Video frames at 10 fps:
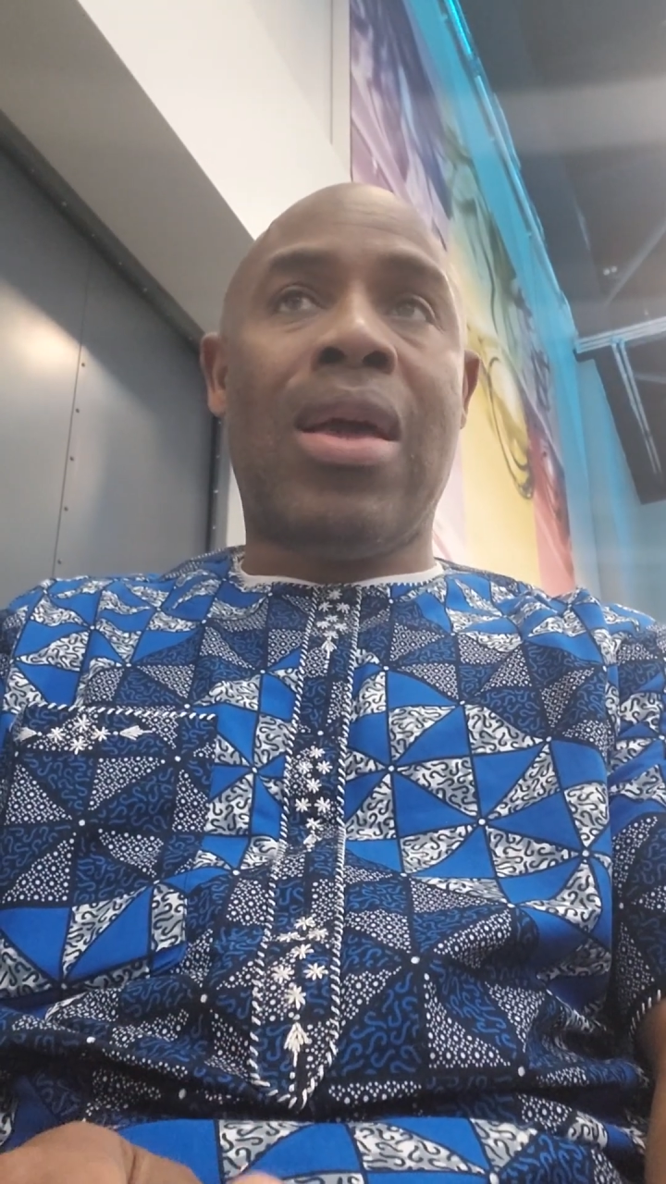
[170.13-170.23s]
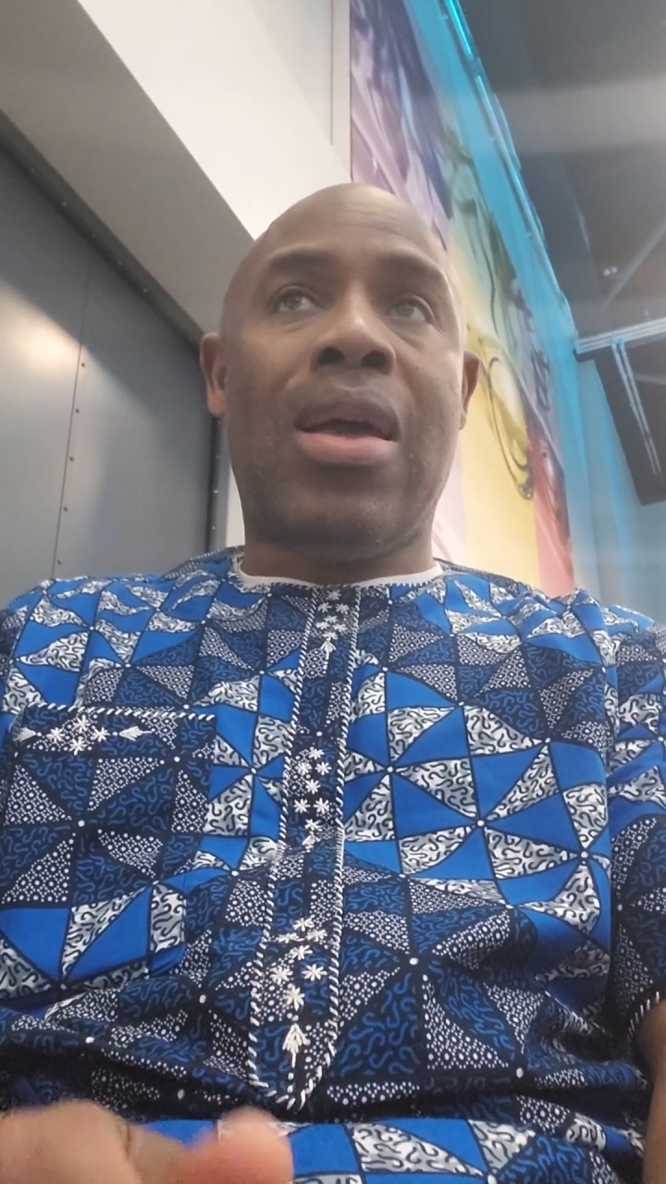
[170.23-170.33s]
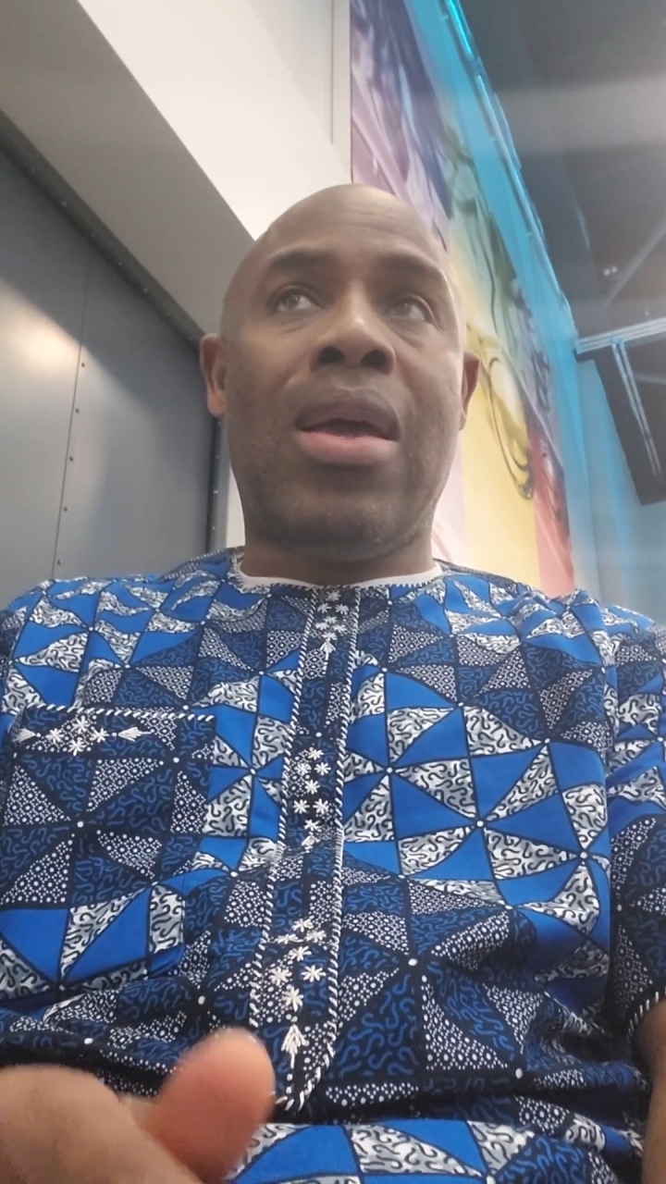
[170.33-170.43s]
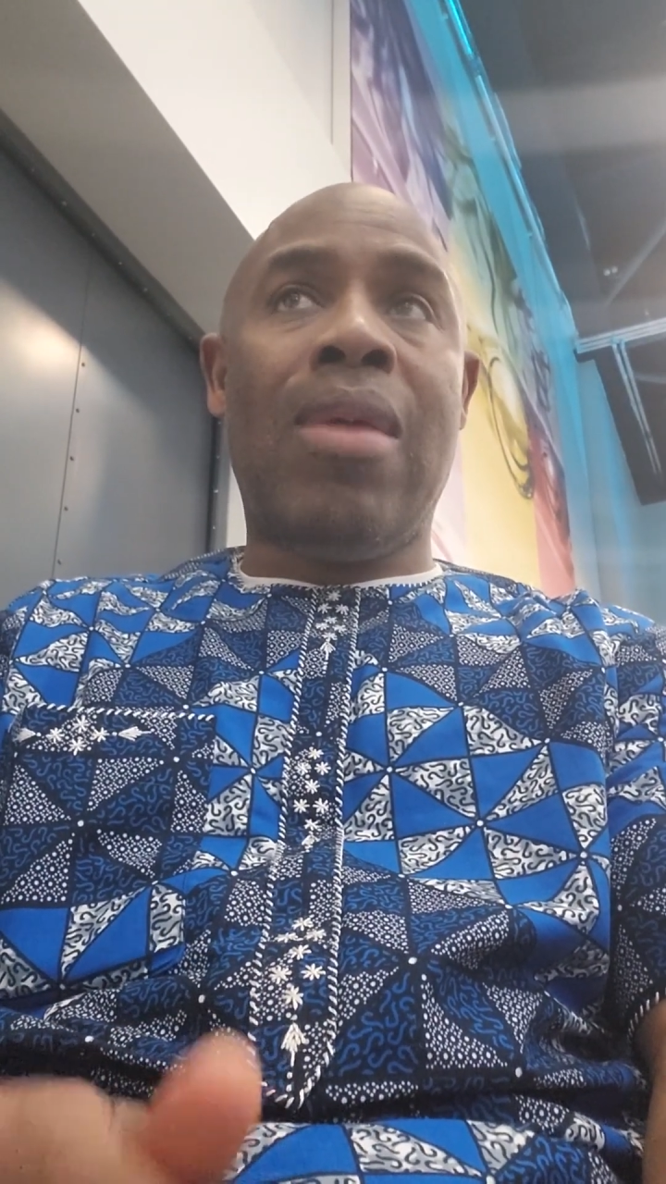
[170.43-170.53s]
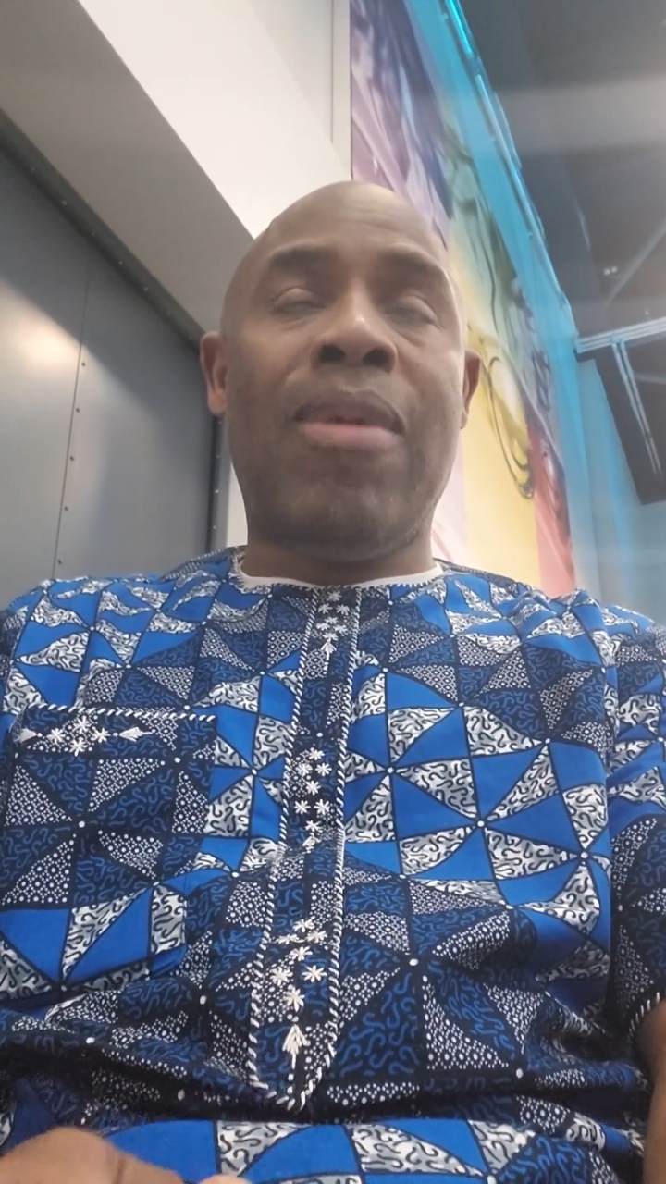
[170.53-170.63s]

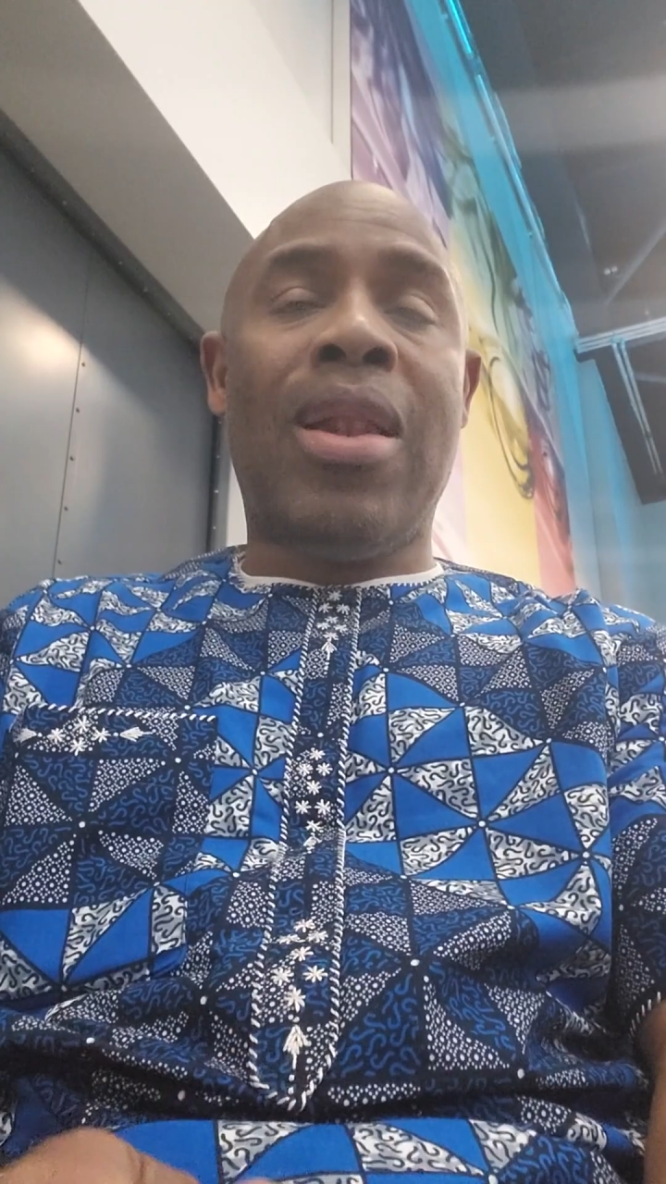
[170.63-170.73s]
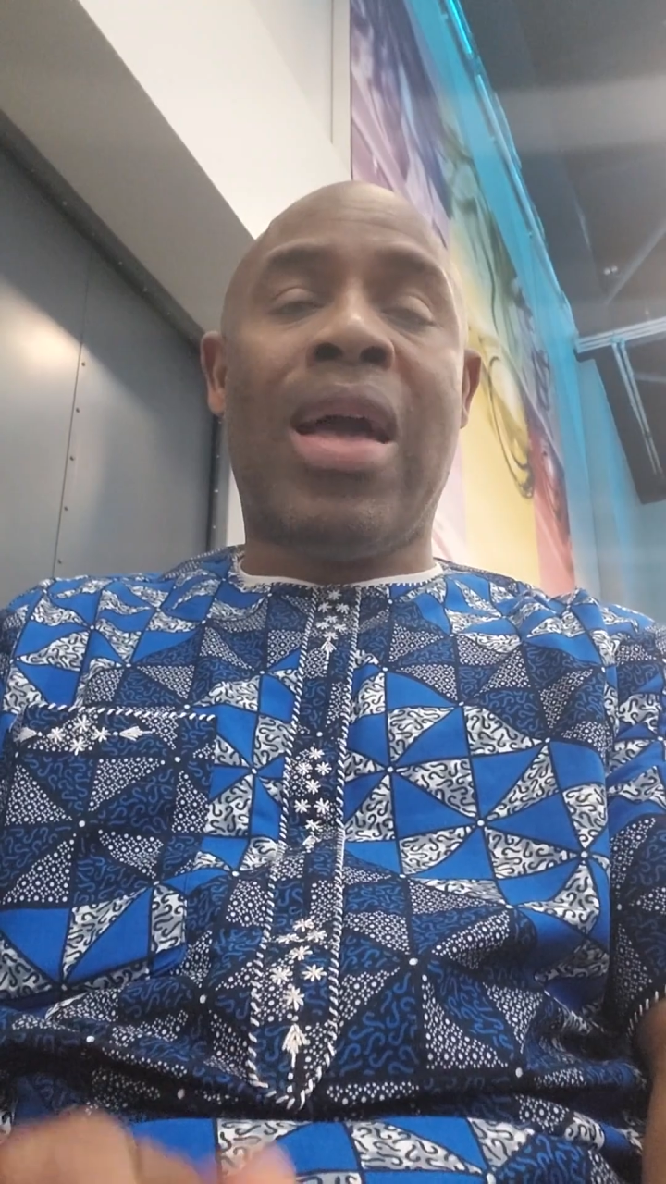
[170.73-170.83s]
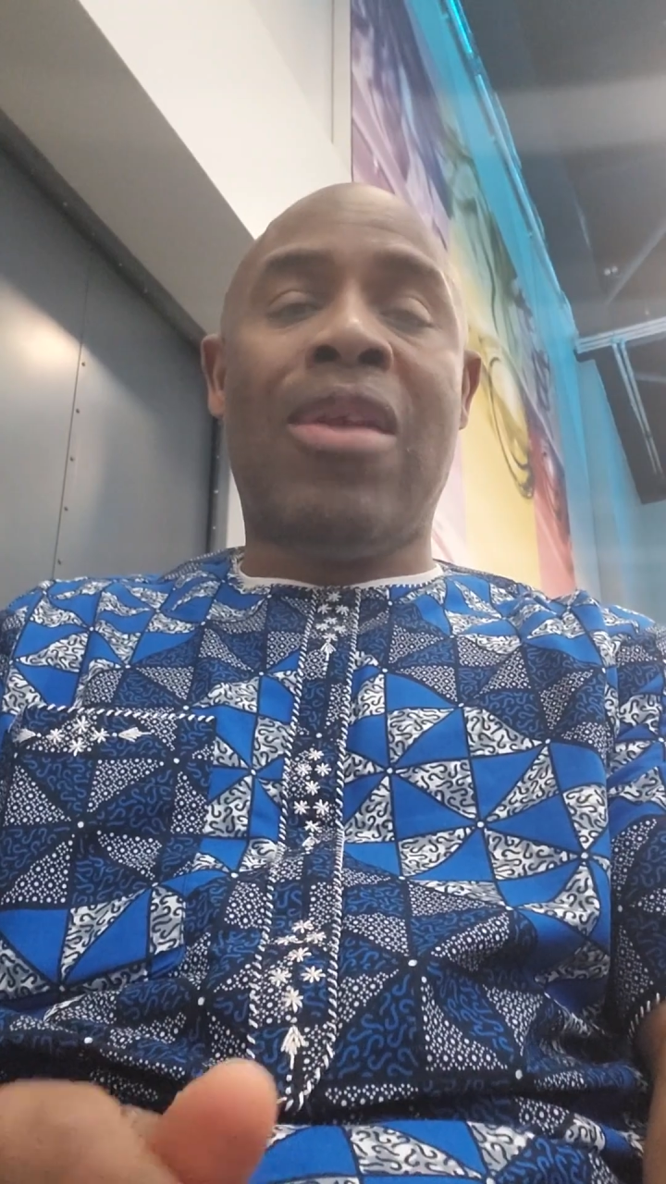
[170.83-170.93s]
uh, email